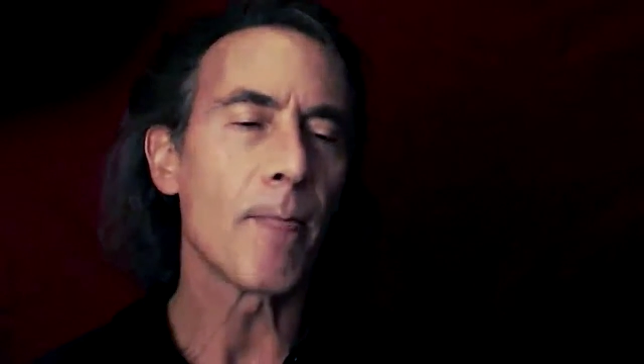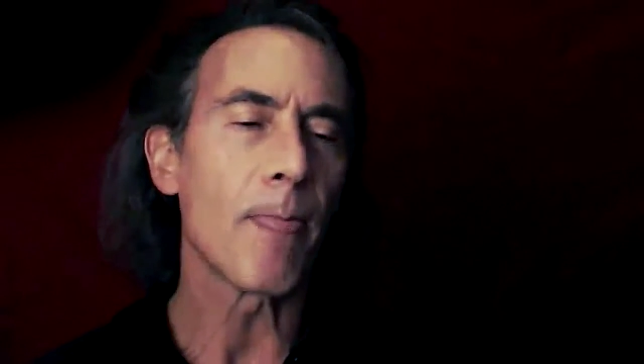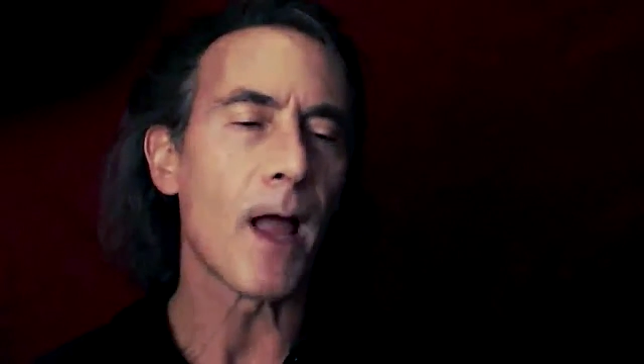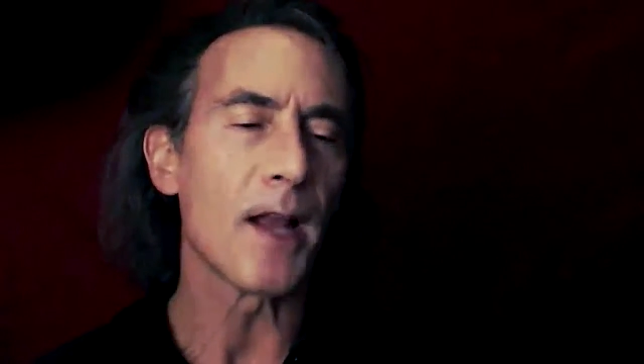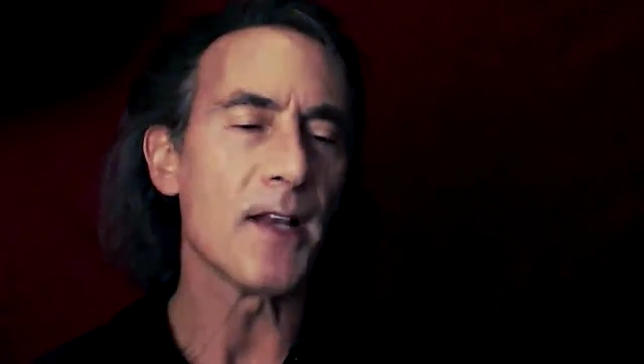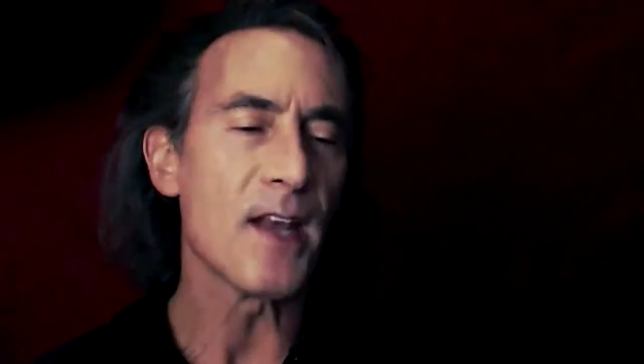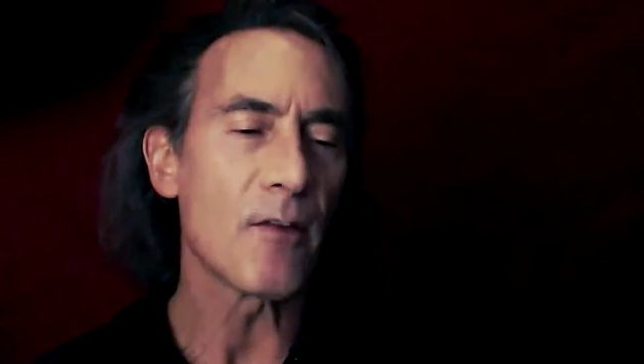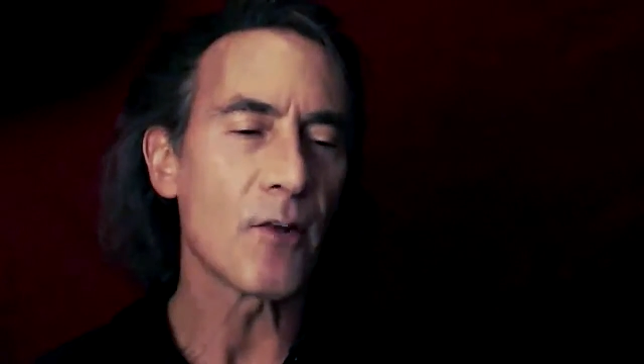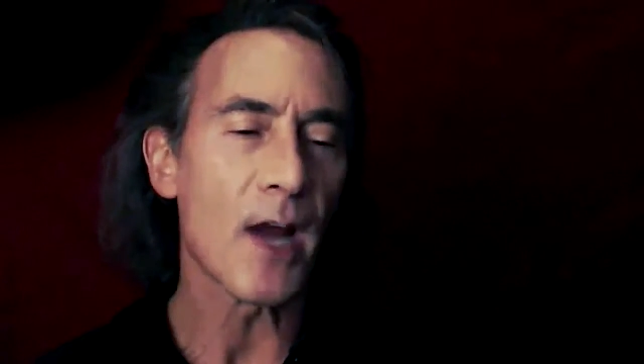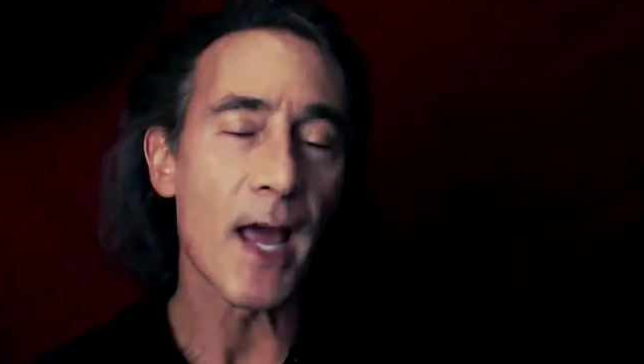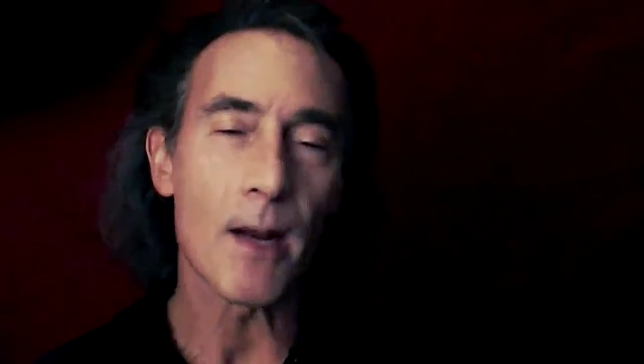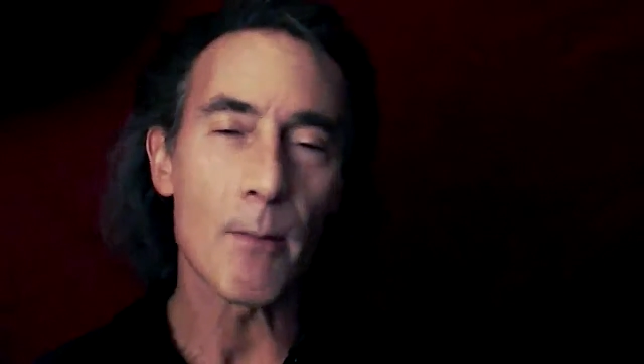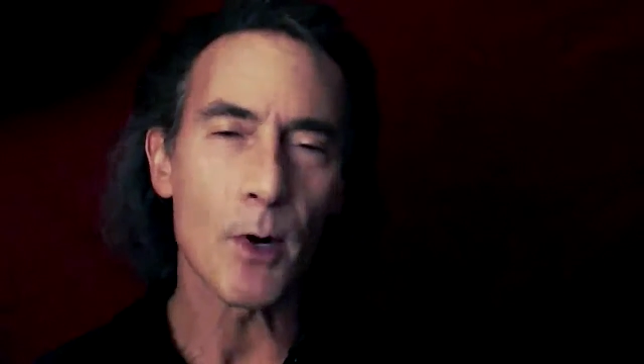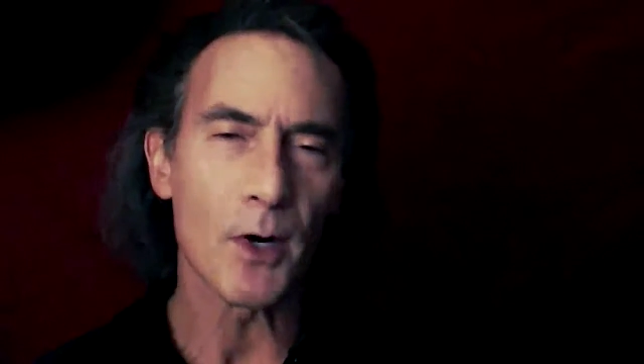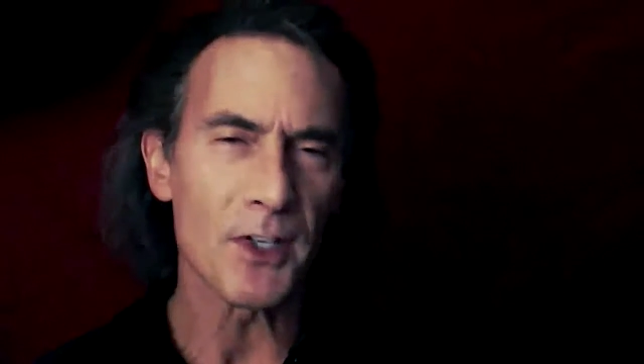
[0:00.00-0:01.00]
I'd never had
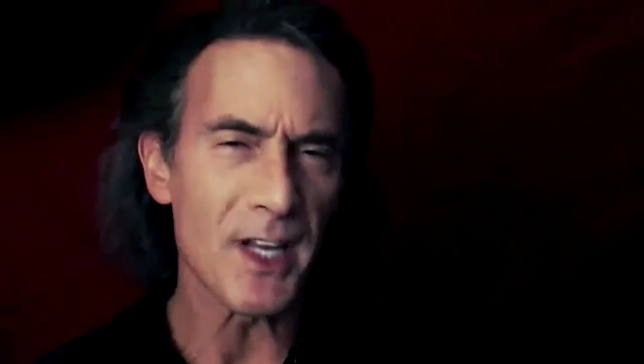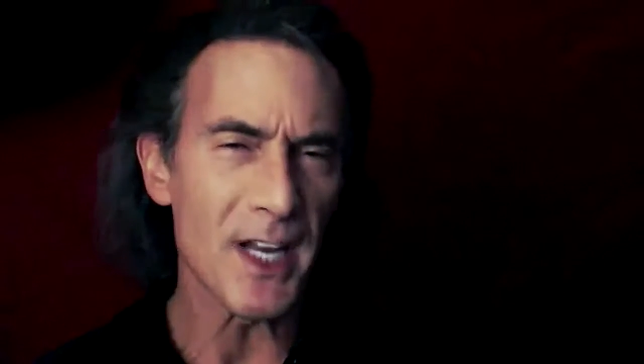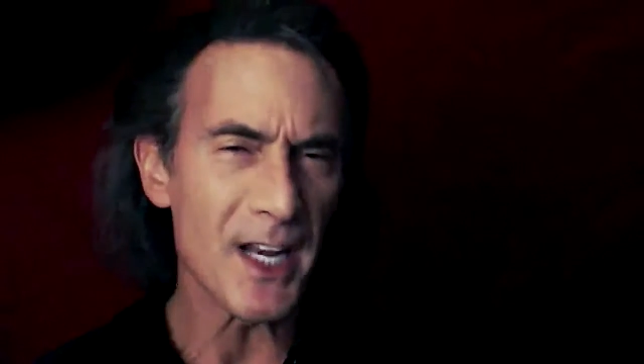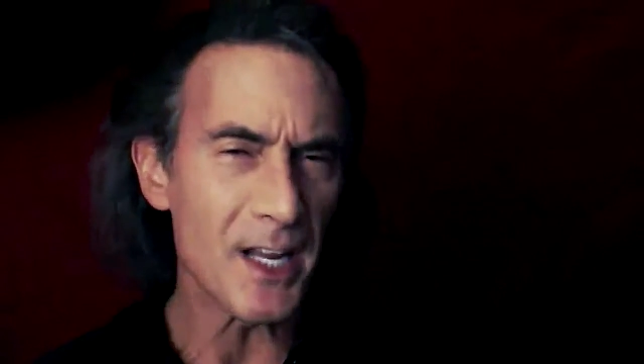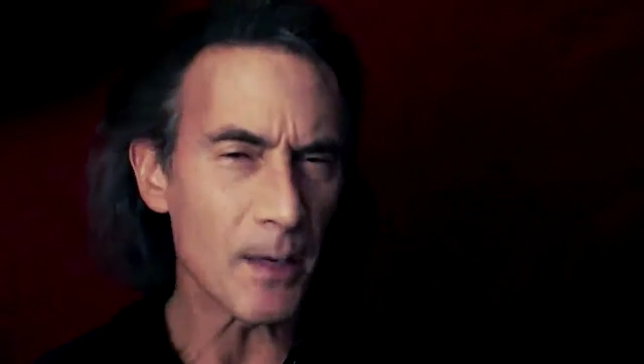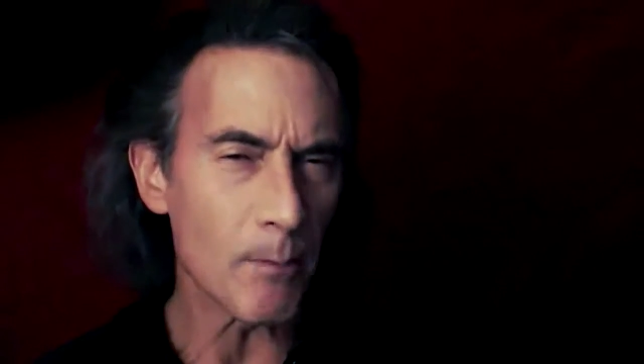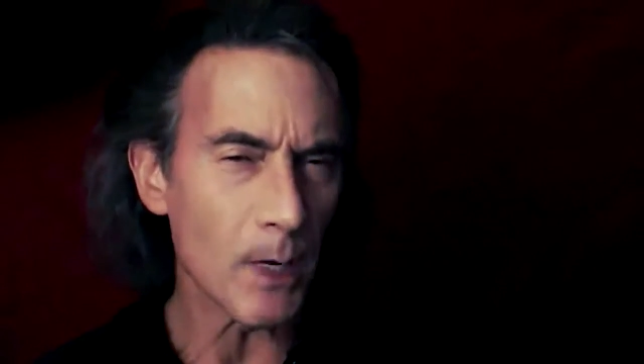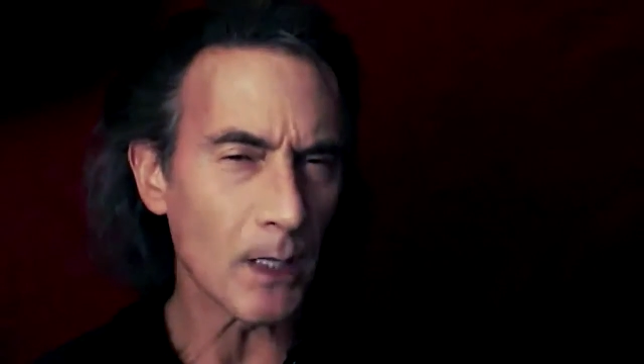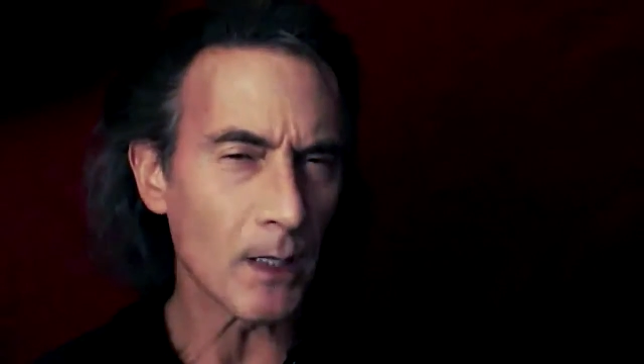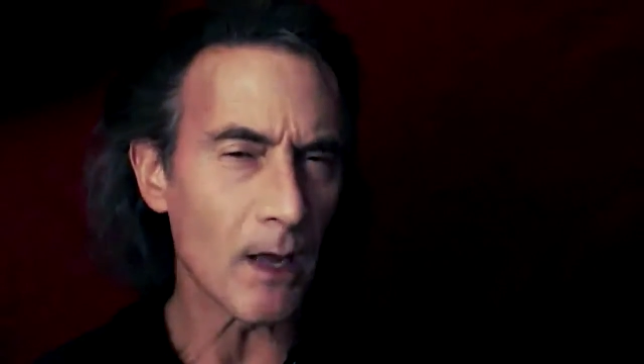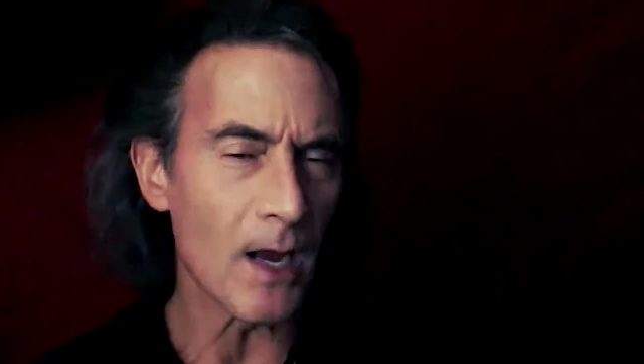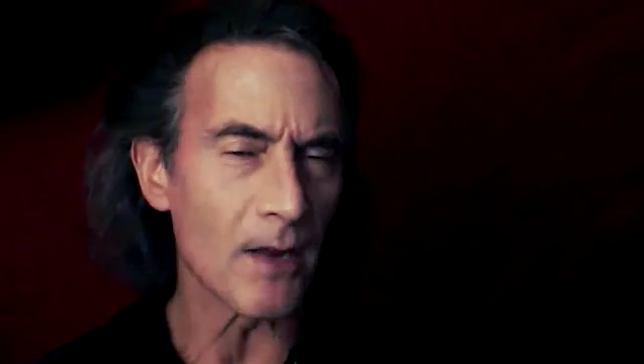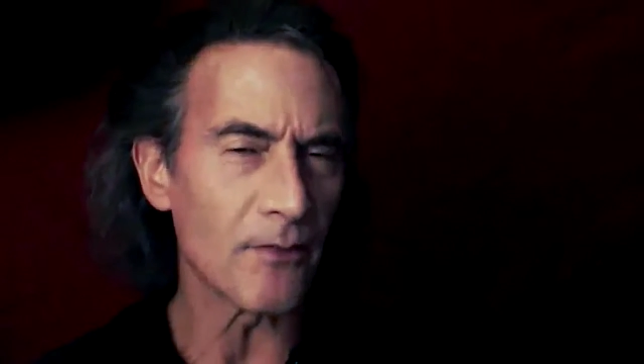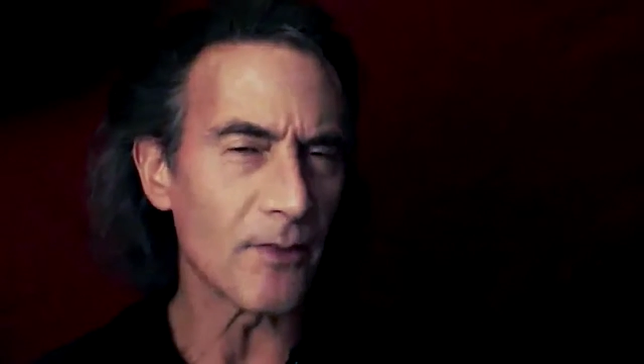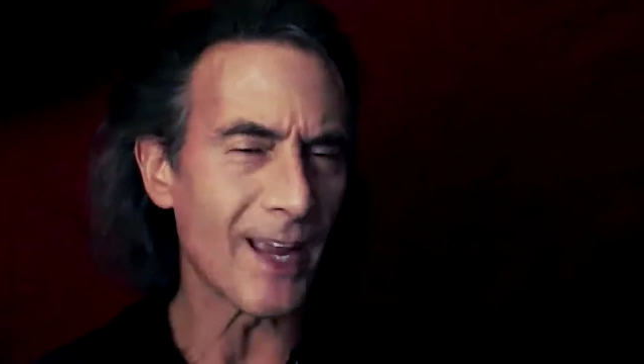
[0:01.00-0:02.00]
a martini in my
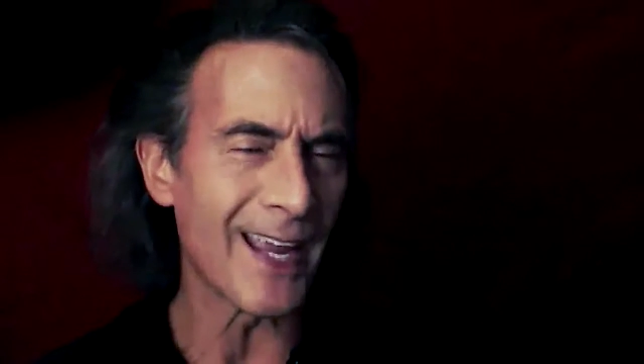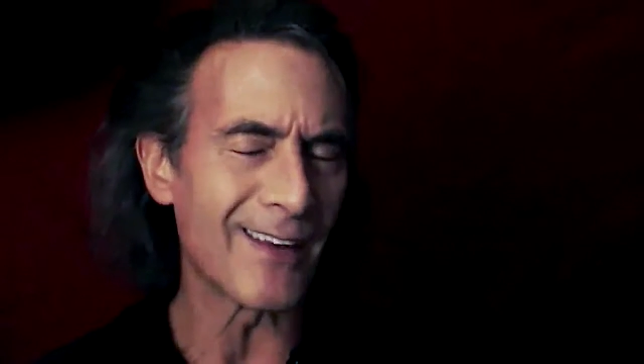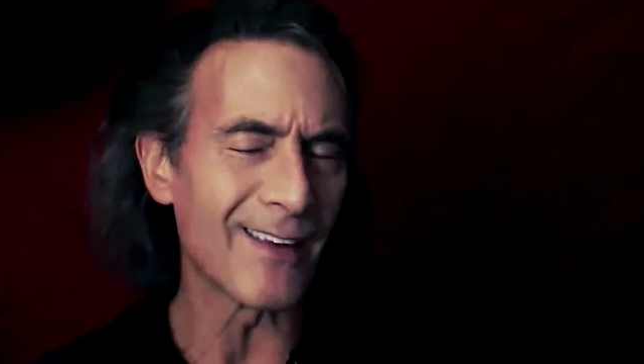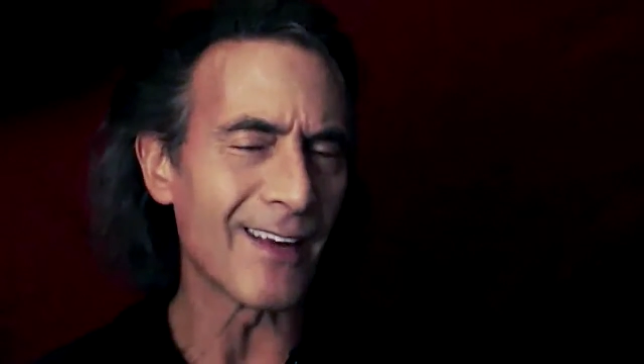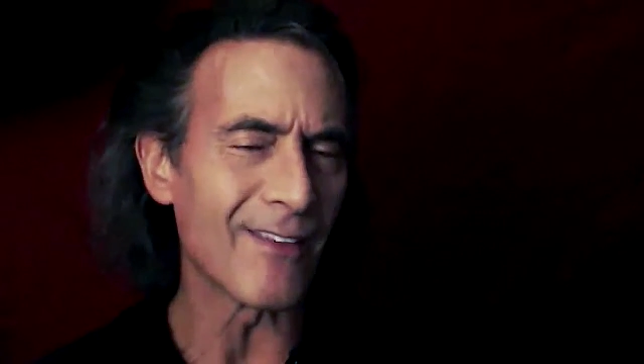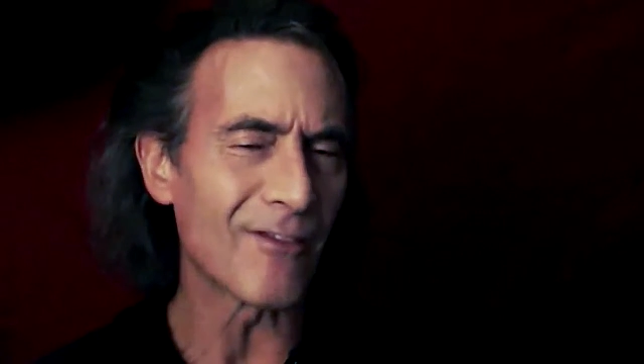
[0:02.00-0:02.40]
life, and